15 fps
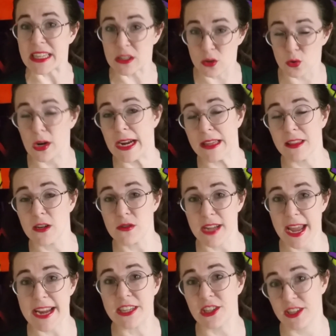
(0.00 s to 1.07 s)
great
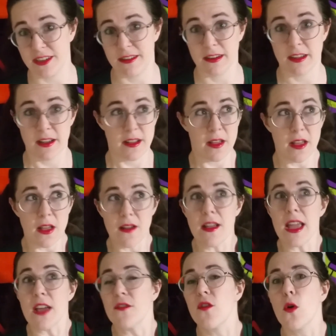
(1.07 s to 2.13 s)
location,
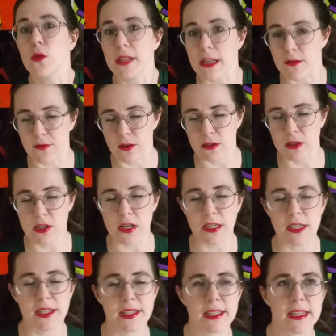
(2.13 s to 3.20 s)
if only for
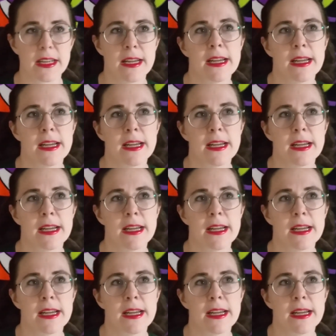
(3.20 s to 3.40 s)
looks.